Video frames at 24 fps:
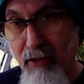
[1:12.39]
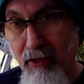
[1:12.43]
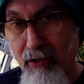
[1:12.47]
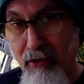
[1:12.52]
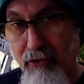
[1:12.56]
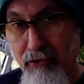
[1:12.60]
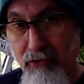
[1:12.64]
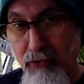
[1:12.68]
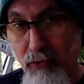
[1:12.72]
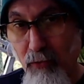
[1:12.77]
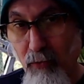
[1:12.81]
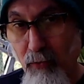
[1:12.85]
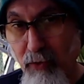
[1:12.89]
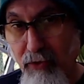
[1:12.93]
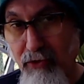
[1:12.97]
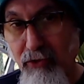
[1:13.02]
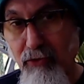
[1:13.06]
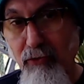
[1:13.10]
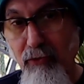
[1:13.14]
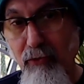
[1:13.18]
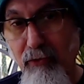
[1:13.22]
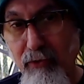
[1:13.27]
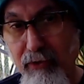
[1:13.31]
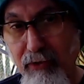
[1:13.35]
So, what's
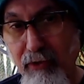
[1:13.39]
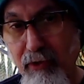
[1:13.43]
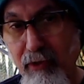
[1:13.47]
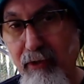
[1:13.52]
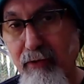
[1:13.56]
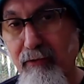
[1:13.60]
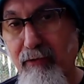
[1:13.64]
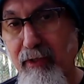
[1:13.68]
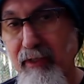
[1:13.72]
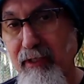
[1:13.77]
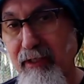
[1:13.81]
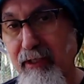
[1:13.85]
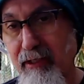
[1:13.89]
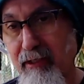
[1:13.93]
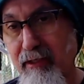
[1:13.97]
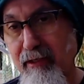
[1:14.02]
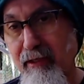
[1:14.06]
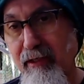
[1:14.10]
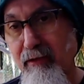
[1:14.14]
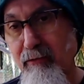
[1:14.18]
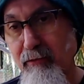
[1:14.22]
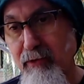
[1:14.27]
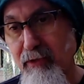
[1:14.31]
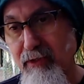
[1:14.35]
going on right now? I
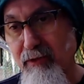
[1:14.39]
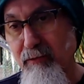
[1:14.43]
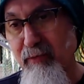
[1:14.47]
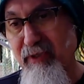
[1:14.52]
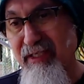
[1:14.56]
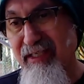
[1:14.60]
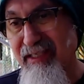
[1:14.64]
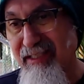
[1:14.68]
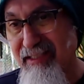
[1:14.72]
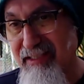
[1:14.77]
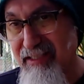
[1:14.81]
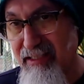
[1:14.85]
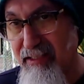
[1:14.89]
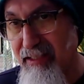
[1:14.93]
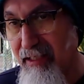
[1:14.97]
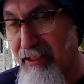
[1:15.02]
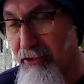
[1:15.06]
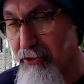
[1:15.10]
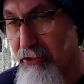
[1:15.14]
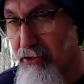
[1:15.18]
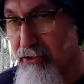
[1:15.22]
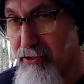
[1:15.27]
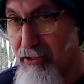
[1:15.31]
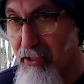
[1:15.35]
think we're at the beginning
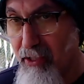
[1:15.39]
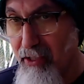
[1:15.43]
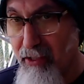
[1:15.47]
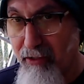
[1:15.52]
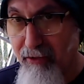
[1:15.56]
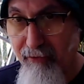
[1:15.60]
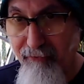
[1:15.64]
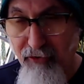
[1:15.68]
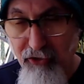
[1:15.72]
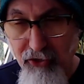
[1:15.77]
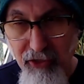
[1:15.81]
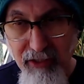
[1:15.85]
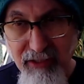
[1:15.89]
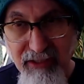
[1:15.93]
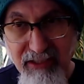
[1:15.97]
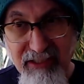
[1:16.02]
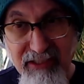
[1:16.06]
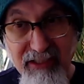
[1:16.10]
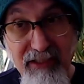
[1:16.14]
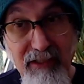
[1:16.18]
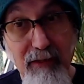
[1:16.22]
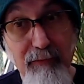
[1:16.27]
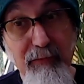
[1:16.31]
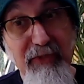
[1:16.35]
stages of Chinese
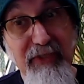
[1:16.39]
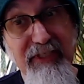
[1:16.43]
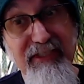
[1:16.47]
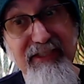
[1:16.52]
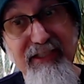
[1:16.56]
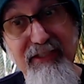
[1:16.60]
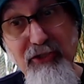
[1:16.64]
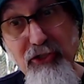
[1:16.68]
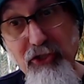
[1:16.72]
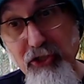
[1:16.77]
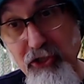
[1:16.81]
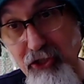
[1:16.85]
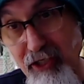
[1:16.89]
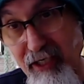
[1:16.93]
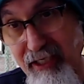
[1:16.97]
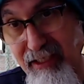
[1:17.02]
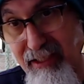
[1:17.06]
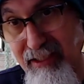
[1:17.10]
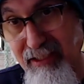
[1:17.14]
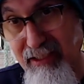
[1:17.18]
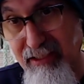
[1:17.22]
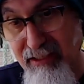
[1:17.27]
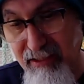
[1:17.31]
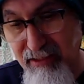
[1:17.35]
companies and
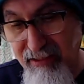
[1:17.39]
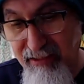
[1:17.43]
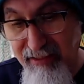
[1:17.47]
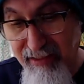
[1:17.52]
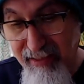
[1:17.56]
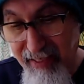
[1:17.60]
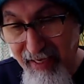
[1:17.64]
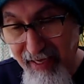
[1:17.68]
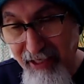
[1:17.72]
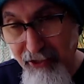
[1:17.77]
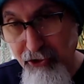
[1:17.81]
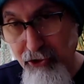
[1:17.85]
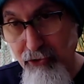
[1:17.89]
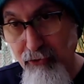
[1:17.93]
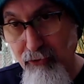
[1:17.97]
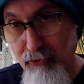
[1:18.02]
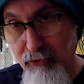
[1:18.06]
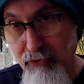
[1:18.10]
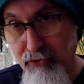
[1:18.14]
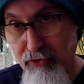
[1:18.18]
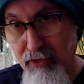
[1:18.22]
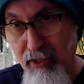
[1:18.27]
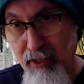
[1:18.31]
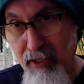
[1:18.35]
Chinese
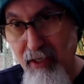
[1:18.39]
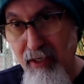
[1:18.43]
nationals